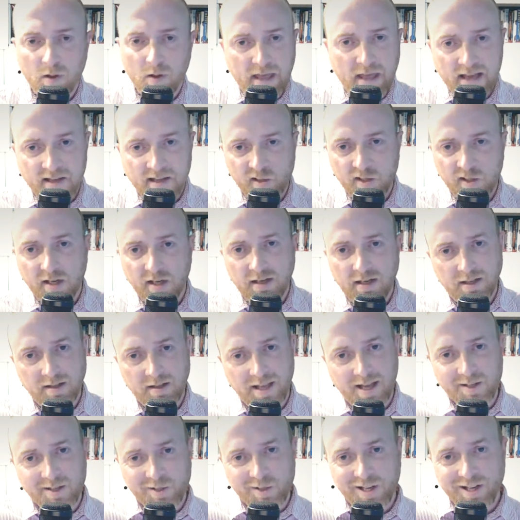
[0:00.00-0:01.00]
certainly
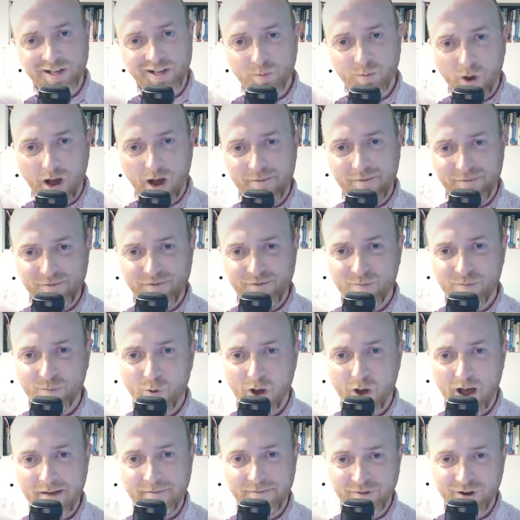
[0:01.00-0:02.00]
what
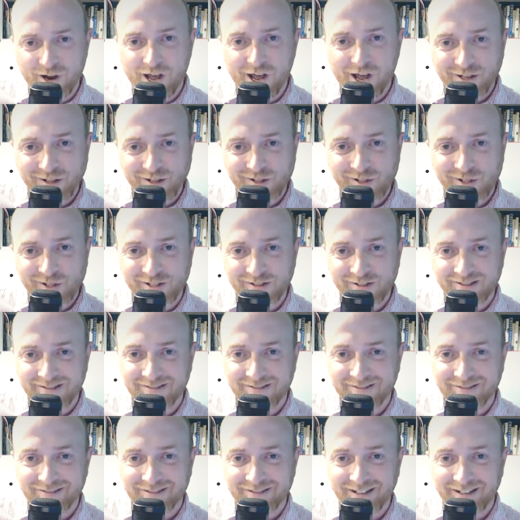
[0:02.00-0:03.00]
I've learnt,
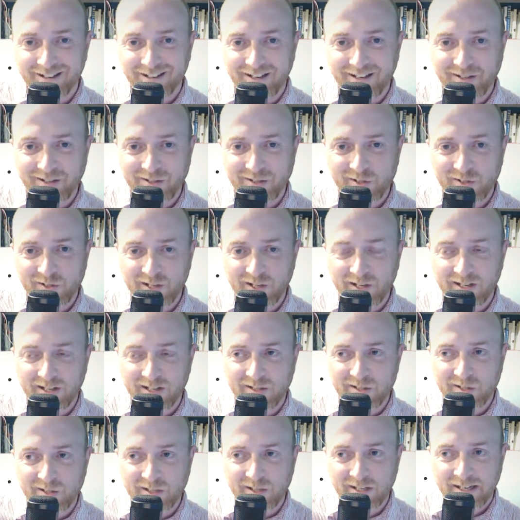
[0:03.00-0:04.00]
is
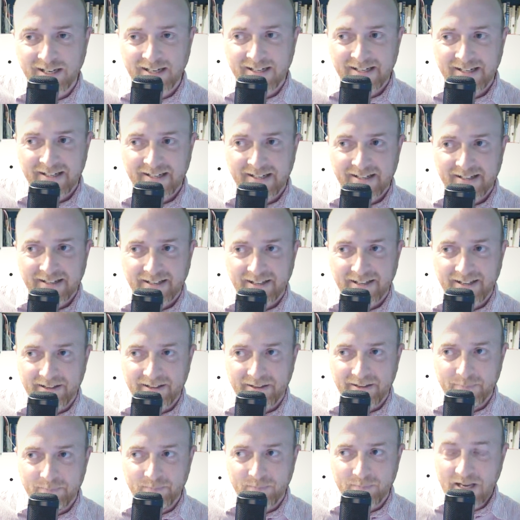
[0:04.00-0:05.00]
that
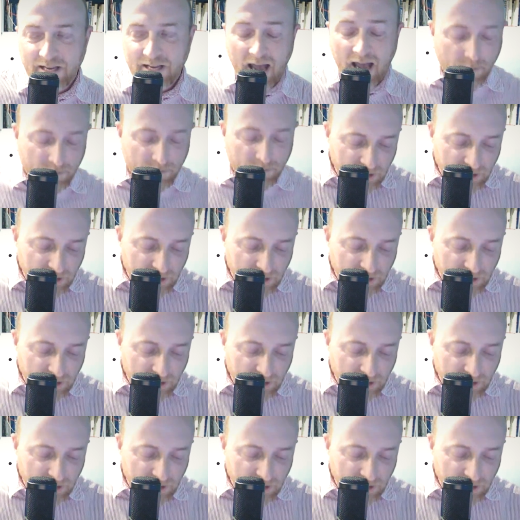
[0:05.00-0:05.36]
yeah, I mean, to